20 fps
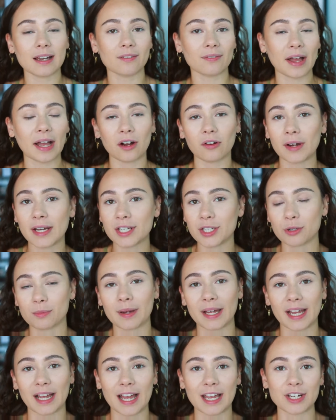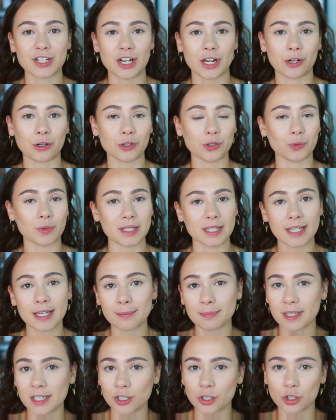of how I do my eyeshadows, what
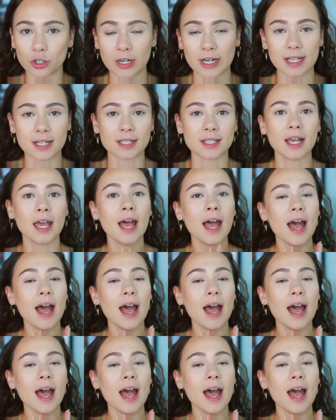tips and tricks